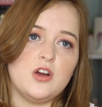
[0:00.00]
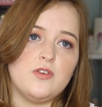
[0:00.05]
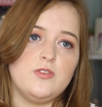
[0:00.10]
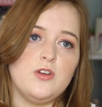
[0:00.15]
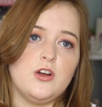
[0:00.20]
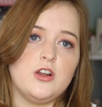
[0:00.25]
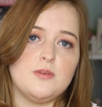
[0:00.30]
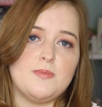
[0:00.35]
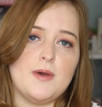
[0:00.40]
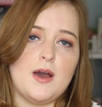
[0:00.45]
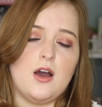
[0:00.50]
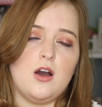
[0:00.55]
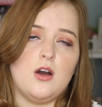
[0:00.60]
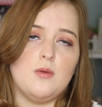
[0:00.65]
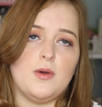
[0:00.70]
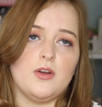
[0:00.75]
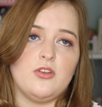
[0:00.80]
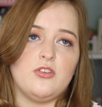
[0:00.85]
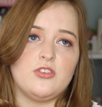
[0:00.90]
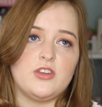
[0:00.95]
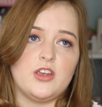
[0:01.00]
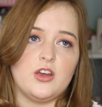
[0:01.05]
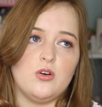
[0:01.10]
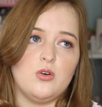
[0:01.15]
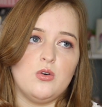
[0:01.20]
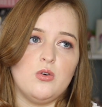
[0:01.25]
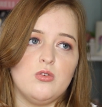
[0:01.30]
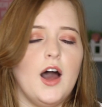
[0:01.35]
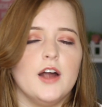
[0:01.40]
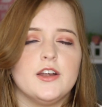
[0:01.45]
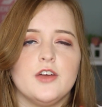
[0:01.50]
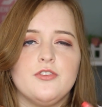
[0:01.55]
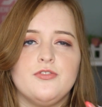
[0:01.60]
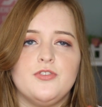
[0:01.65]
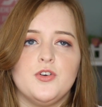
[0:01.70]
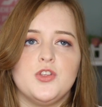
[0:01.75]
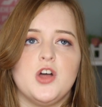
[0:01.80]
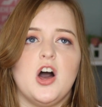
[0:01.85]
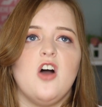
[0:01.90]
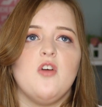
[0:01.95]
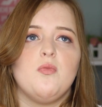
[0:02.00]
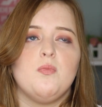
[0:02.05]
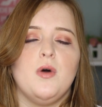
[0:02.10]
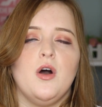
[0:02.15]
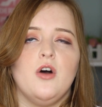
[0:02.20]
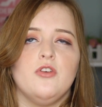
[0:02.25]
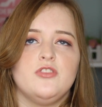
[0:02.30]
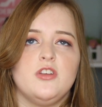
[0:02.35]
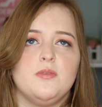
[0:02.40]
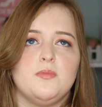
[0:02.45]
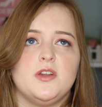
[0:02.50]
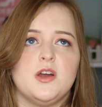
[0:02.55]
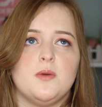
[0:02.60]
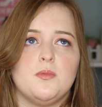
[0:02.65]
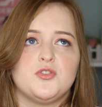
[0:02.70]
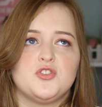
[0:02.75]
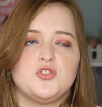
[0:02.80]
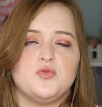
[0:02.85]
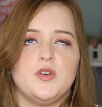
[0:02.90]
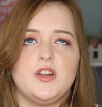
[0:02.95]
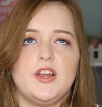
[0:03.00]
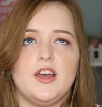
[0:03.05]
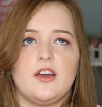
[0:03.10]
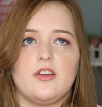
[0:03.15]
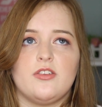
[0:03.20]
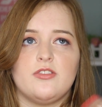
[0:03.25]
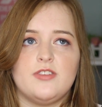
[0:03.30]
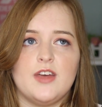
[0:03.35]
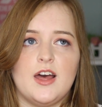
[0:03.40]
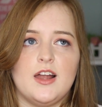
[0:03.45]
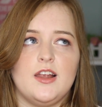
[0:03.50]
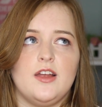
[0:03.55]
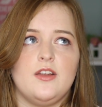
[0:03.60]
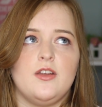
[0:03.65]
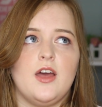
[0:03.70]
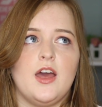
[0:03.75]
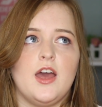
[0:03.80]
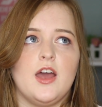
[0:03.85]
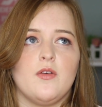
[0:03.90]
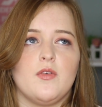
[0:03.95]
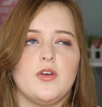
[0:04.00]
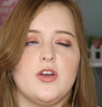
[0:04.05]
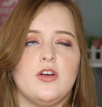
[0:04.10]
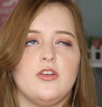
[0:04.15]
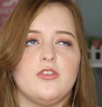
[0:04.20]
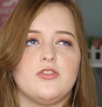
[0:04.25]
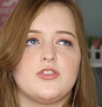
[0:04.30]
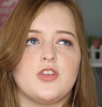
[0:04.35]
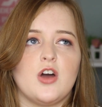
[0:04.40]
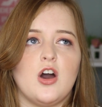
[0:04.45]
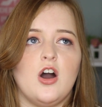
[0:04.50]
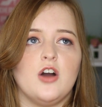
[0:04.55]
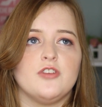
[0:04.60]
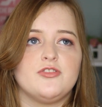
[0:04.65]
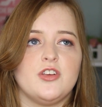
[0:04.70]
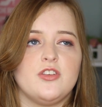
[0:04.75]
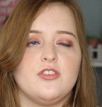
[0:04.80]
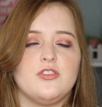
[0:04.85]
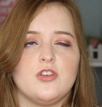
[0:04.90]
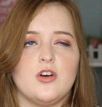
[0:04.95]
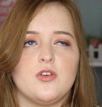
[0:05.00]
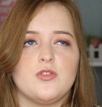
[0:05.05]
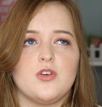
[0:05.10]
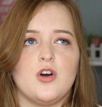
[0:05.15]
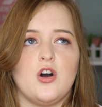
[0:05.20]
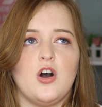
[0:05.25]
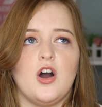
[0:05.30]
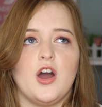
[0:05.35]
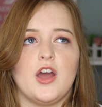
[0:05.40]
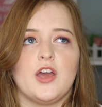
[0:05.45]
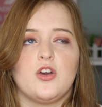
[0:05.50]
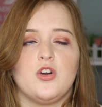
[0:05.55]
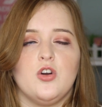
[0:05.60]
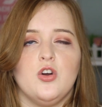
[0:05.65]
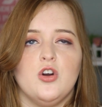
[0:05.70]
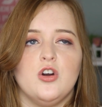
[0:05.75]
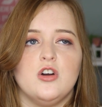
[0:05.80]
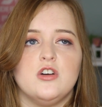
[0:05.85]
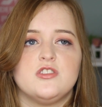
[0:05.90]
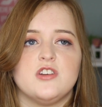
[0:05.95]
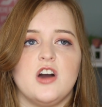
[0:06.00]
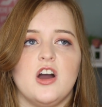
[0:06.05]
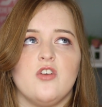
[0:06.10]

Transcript: I've learned about my skills, and I feel that I've personally been able to really excel in areas that I didn't know that I could.